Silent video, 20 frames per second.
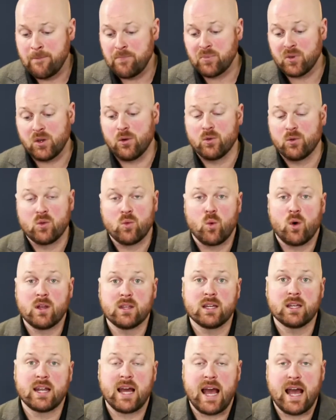You're the one
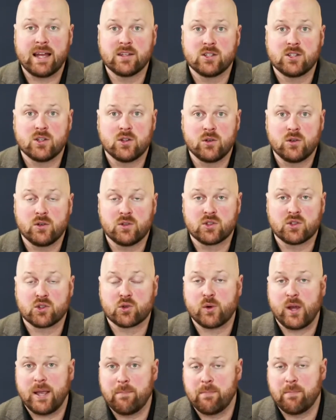that had to
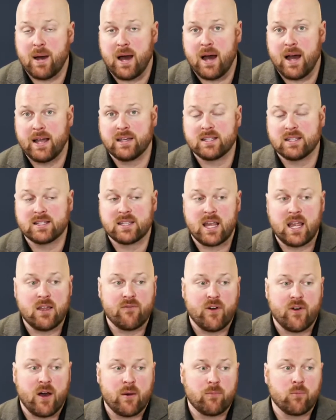scrape by, save
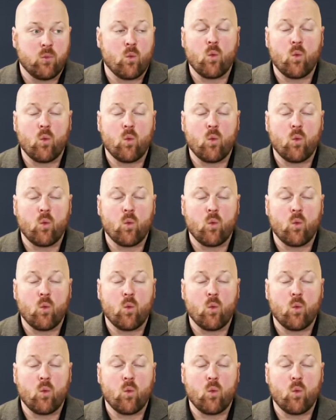up,